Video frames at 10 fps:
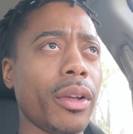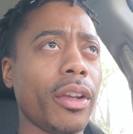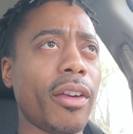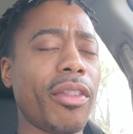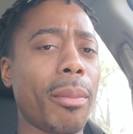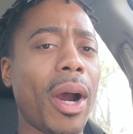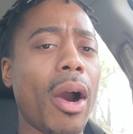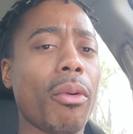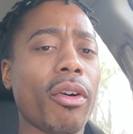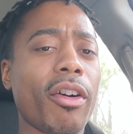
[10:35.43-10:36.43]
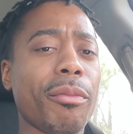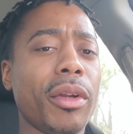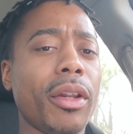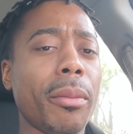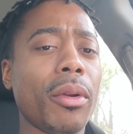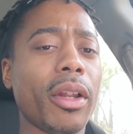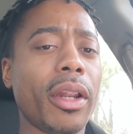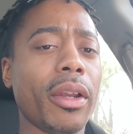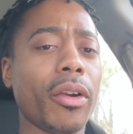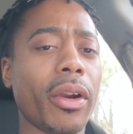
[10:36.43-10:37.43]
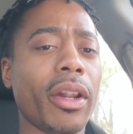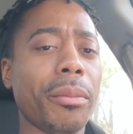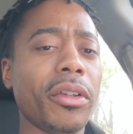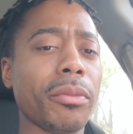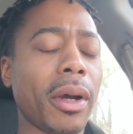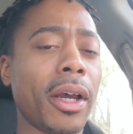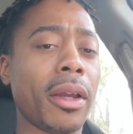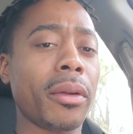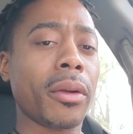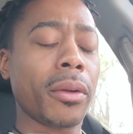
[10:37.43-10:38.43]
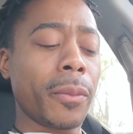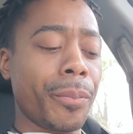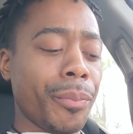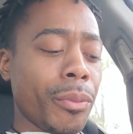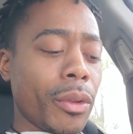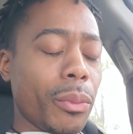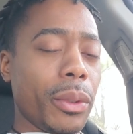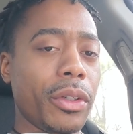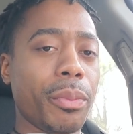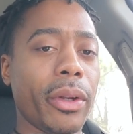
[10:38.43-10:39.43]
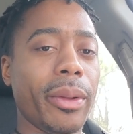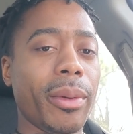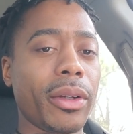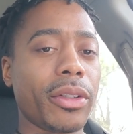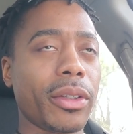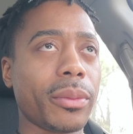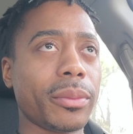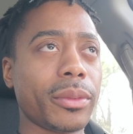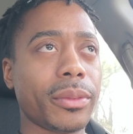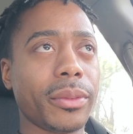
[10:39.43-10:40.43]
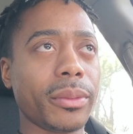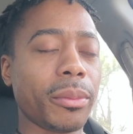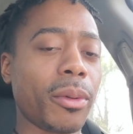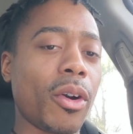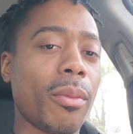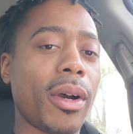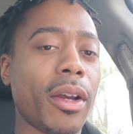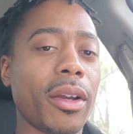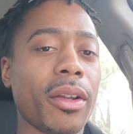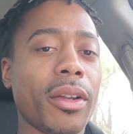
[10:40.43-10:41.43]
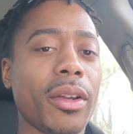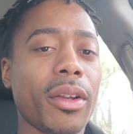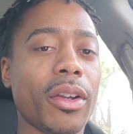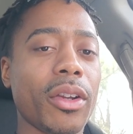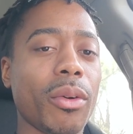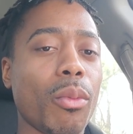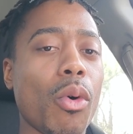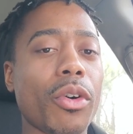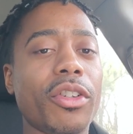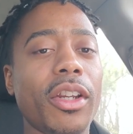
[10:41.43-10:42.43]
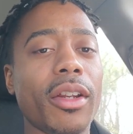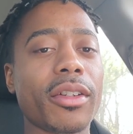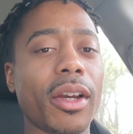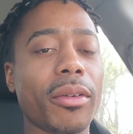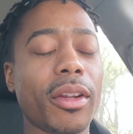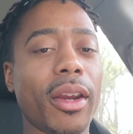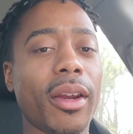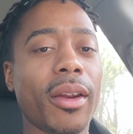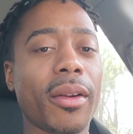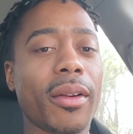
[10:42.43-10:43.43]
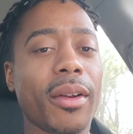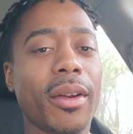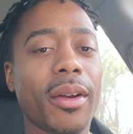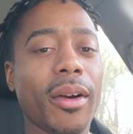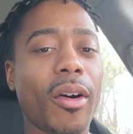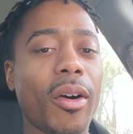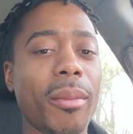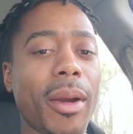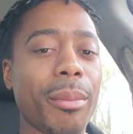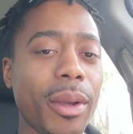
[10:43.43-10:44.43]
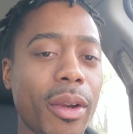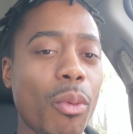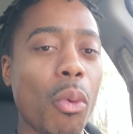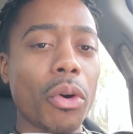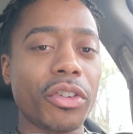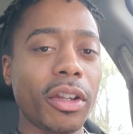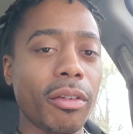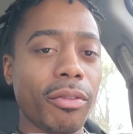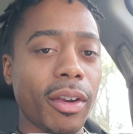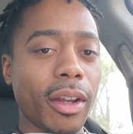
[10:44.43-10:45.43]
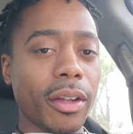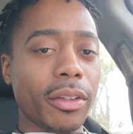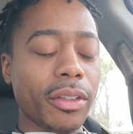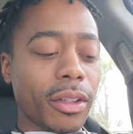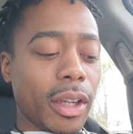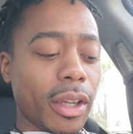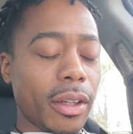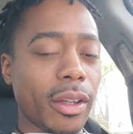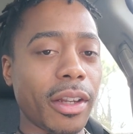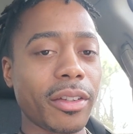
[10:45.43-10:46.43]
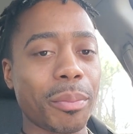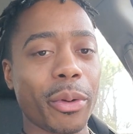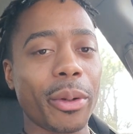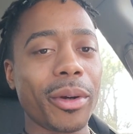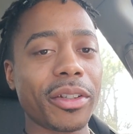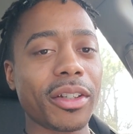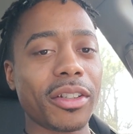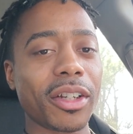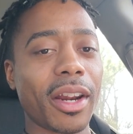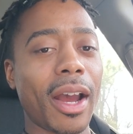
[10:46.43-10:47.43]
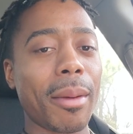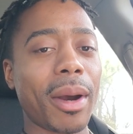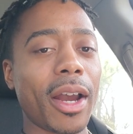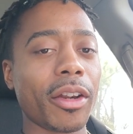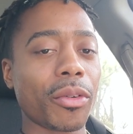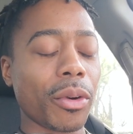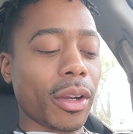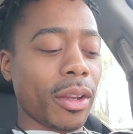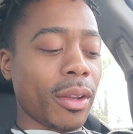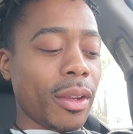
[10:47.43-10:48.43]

give the power of manipulating your enemy's mind, which pretty much all my Warzians out there, all my big Warzian fans, like that's pretty much the Jedi mind trick.